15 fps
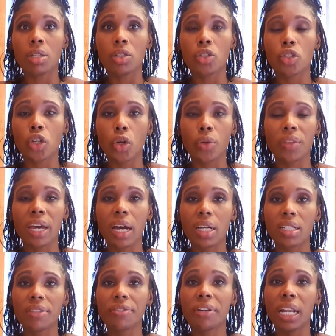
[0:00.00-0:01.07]
So there are
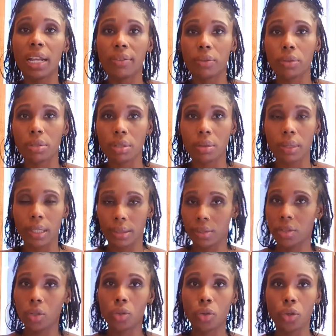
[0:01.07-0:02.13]
different levels to it.
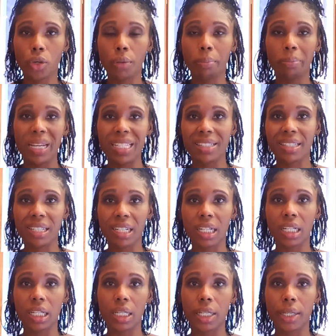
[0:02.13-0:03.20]
So you can
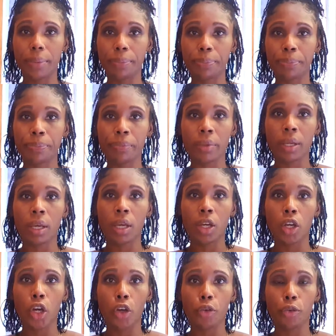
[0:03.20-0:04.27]
basically
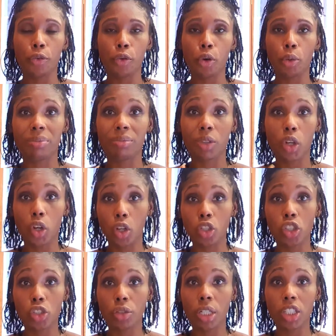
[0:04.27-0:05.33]
go from
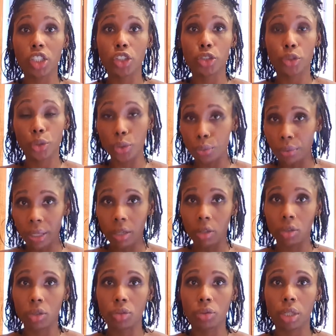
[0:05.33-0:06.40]
construction to
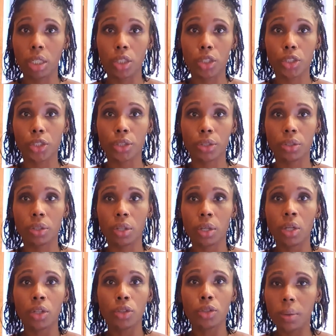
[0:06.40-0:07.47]

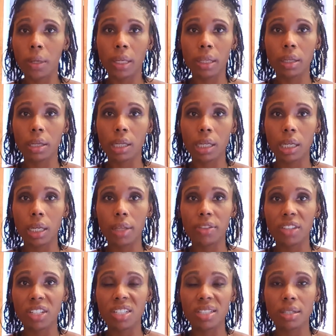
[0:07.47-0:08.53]
reconstruction, to
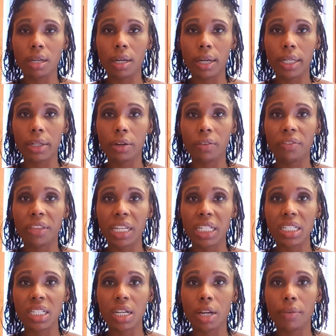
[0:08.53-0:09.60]
the design of the
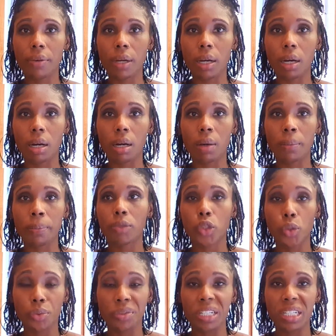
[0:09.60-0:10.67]
interior,
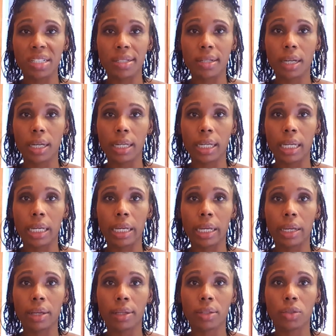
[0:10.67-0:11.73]
to
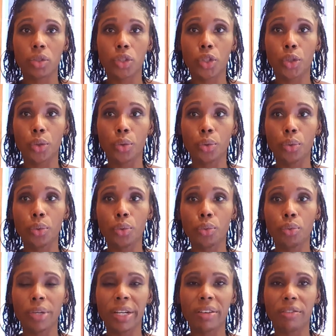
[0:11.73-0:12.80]
redesigning, to
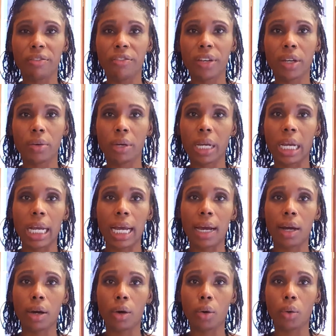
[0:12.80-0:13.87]
reconfiguring
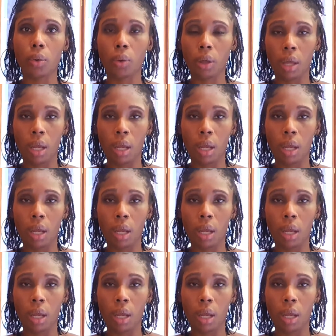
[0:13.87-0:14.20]
how